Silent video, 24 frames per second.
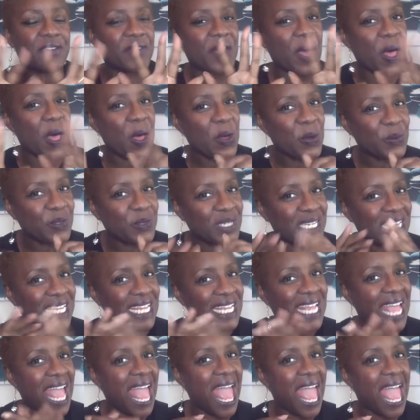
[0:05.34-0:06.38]

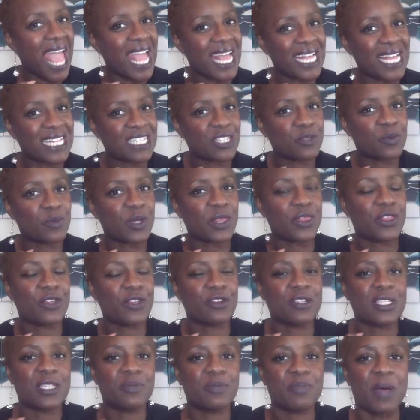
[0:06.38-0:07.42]
holding hands with
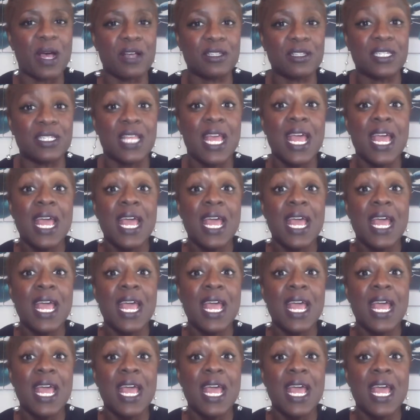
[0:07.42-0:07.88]
your spouse.